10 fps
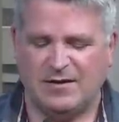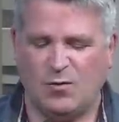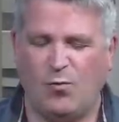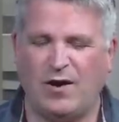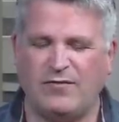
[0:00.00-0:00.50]

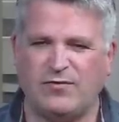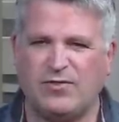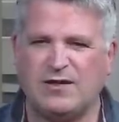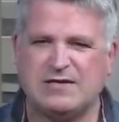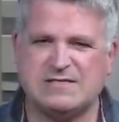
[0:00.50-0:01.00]
one of the
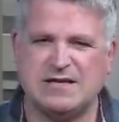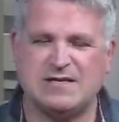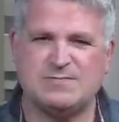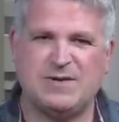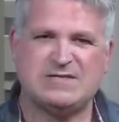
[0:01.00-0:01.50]
things that
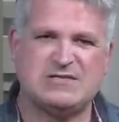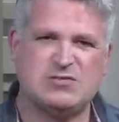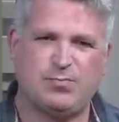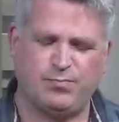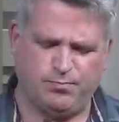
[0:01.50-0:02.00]
has been
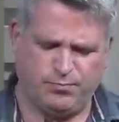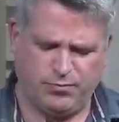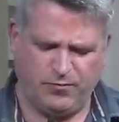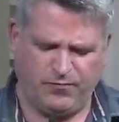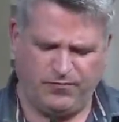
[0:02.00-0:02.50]
such a
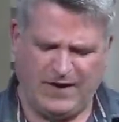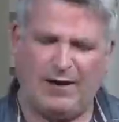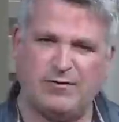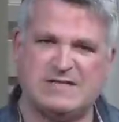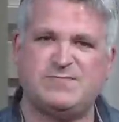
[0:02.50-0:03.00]

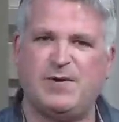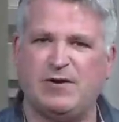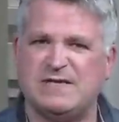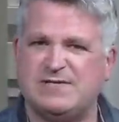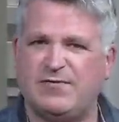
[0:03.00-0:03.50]
profound
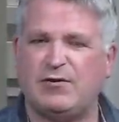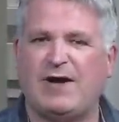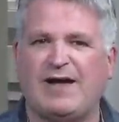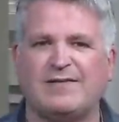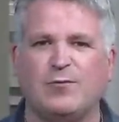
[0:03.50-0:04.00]
experience of
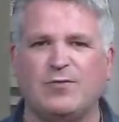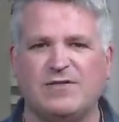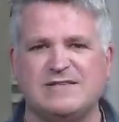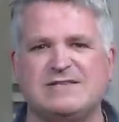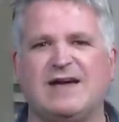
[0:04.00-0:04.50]
interacting with
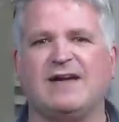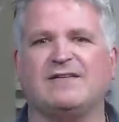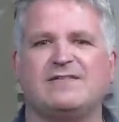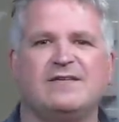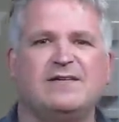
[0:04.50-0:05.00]
this
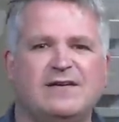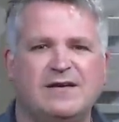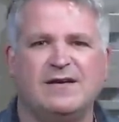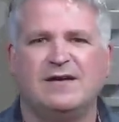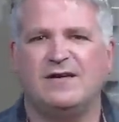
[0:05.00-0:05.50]
text
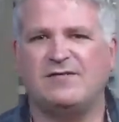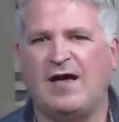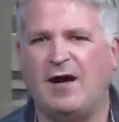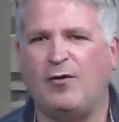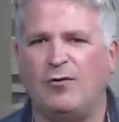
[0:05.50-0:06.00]
is
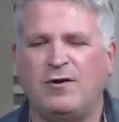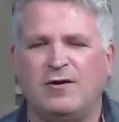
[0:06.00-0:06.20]
how